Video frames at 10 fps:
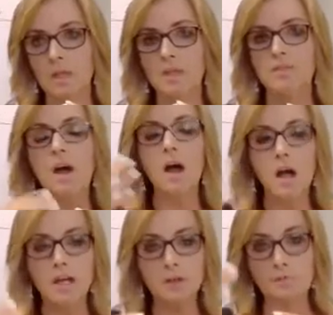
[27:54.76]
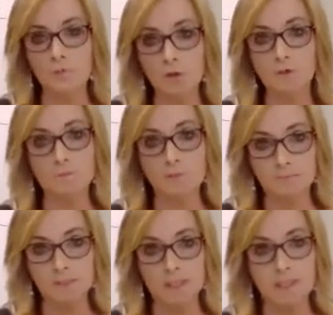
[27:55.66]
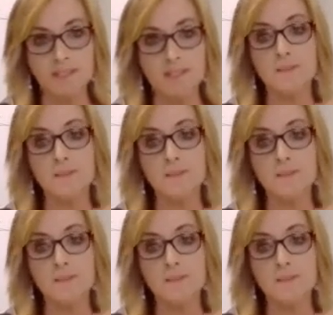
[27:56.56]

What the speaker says: The higher volume of leads,